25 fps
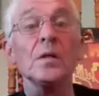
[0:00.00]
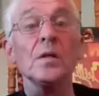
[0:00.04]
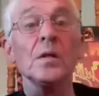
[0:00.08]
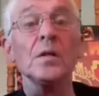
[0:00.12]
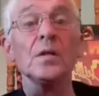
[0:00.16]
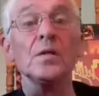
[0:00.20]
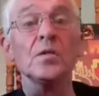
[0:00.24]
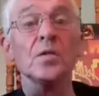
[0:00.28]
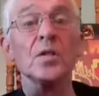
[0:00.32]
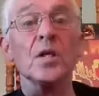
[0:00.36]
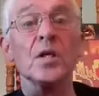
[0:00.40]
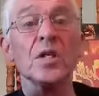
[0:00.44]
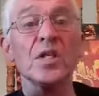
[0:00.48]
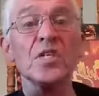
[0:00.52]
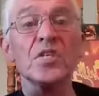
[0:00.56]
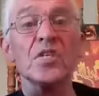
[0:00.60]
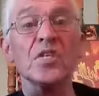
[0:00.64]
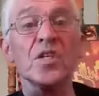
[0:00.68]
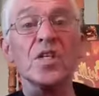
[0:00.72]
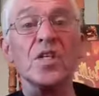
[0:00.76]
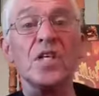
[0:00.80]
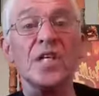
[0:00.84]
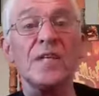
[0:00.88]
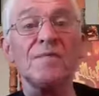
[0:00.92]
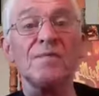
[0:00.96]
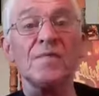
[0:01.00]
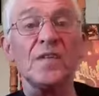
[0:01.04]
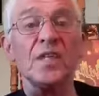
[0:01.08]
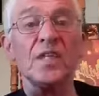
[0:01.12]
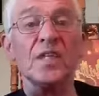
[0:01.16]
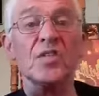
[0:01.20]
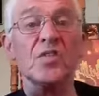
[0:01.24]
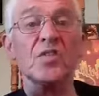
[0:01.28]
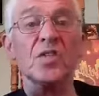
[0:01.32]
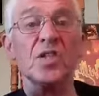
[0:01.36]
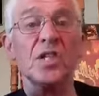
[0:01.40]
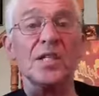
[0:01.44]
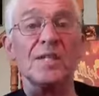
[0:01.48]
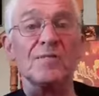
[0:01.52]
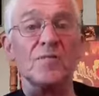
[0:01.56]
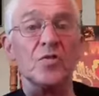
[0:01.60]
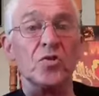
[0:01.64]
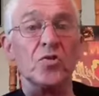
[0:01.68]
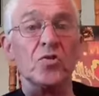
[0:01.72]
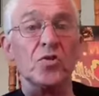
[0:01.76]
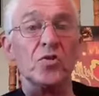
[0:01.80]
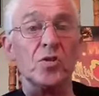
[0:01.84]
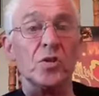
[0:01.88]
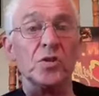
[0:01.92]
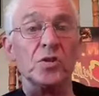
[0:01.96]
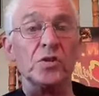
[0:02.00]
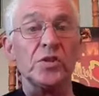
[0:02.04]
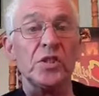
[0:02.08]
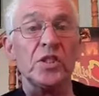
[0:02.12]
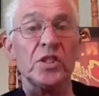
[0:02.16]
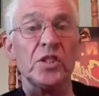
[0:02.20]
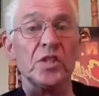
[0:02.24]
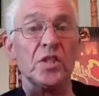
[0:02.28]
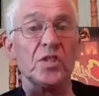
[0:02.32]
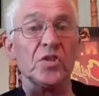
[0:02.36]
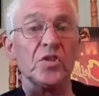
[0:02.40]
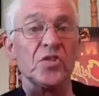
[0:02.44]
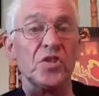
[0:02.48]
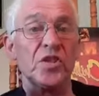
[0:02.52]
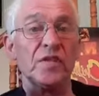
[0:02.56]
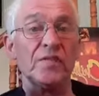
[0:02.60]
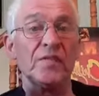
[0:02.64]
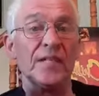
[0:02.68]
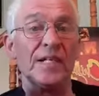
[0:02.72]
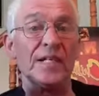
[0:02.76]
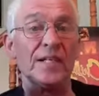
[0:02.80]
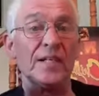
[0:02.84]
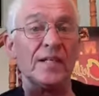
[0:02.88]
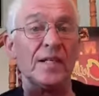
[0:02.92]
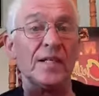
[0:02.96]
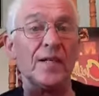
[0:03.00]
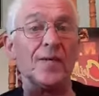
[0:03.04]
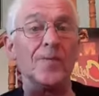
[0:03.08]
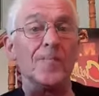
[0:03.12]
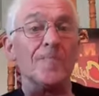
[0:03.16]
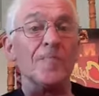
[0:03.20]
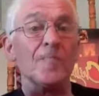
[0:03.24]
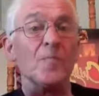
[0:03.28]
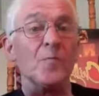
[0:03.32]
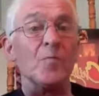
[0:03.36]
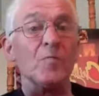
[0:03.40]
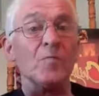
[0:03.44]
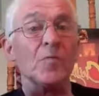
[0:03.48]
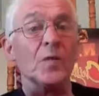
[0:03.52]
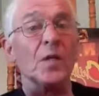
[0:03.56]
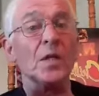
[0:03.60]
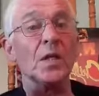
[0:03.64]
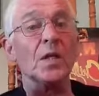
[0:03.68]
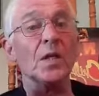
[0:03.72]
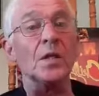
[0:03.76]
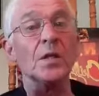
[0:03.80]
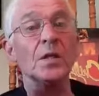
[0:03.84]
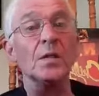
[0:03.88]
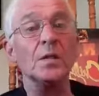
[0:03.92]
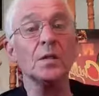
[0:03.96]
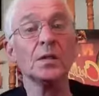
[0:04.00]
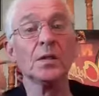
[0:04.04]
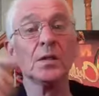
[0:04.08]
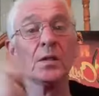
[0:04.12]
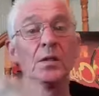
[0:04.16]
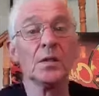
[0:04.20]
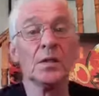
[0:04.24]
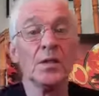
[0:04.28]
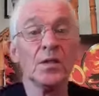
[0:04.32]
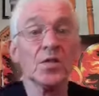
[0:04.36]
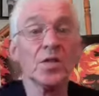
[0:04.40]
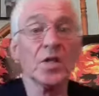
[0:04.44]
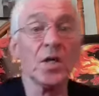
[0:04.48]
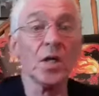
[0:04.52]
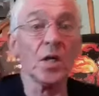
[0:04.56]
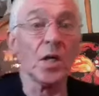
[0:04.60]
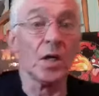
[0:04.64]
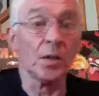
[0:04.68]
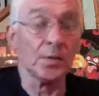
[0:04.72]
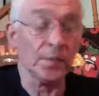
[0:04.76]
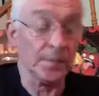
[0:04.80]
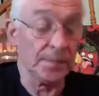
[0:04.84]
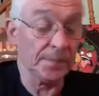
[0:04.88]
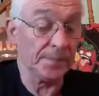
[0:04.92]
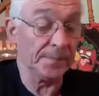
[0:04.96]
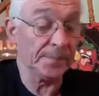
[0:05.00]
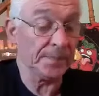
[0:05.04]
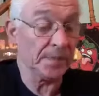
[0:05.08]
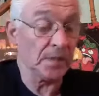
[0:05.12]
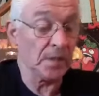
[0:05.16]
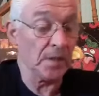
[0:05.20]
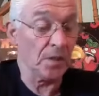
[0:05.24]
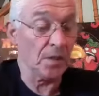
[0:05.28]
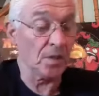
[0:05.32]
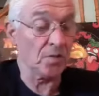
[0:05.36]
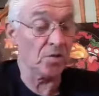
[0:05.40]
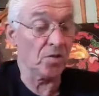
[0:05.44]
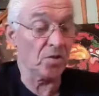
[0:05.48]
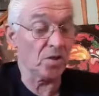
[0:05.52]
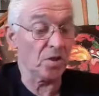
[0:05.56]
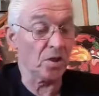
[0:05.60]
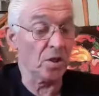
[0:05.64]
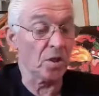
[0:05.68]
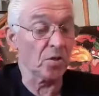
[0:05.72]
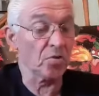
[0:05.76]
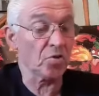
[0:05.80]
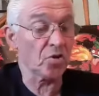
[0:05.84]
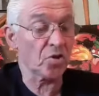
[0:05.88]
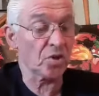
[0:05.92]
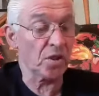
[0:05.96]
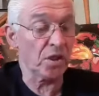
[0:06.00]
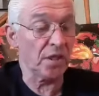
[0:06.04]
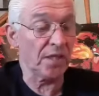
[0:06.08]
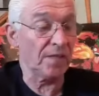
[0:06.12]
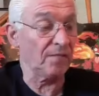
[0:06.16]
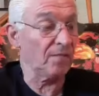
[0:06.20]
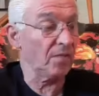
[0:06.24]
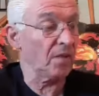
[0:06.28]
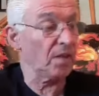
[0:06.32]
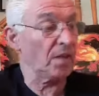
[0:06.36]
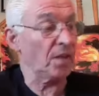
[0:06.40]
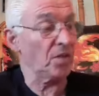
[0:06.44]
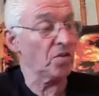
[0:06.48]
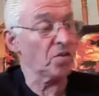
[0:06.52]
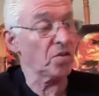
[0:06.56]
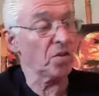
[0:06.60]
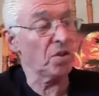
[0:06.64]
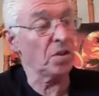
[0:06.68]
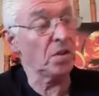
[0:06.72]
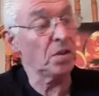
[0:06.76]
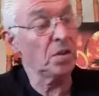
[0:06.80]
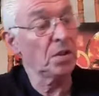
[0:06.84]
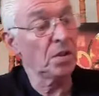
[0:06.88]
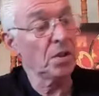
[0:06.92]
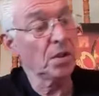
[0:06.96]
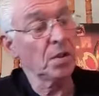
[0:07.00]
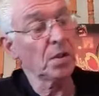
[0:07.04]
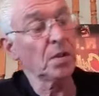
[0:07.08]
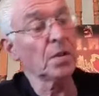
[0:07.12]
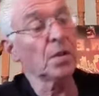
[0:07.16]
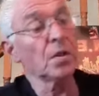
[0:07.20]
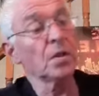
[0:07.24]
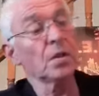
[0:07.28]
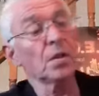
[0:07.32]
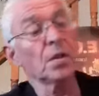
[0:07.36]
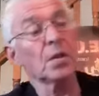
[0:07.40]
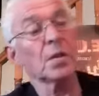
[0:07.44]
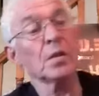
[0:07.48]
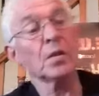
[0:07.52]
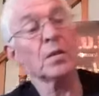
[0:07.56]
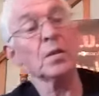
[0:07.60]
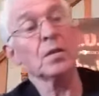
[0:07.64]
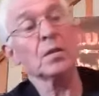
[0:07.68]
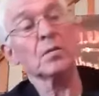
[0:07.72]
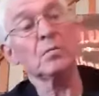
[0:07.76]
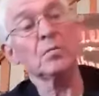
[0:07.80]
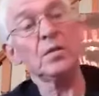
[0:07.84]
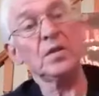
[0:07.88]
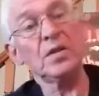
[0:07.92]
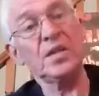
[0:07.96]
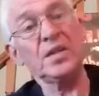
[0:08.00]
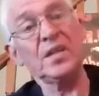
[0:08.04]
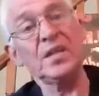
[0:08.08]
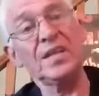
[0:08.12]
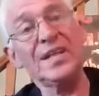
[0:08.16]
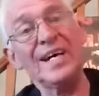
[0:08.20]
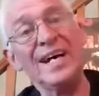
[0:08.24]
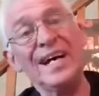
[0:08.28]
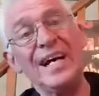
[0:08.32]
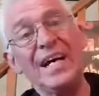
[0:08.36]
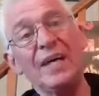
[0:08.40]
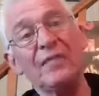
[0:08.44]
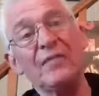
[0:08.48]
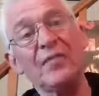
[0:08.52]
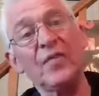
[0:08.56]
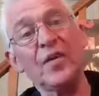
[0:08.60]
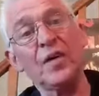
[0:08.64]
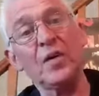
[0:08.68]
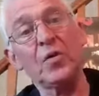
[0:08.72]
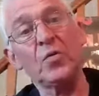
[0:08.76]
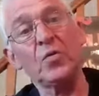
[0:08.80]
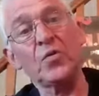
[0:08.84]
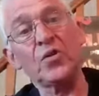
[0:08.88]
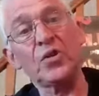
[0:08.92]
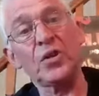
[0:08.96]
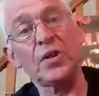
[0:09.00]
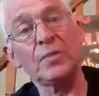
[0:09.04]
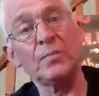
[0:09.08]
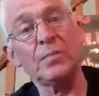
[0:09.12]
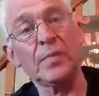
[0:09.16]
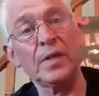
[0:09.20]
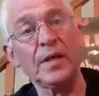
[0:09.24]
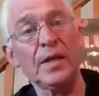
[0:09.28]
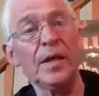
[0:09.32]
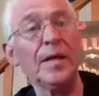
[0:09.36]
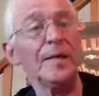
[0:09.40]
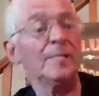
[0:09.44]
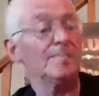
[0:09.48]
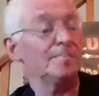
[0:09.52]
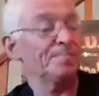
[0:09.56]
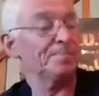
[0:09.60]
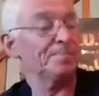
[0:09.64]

Sorry, Stephen Dixon, I've just done yours, you've had it. It's gone. Yours has gone, Stephen Dixon. We did Dark Fusion, mate.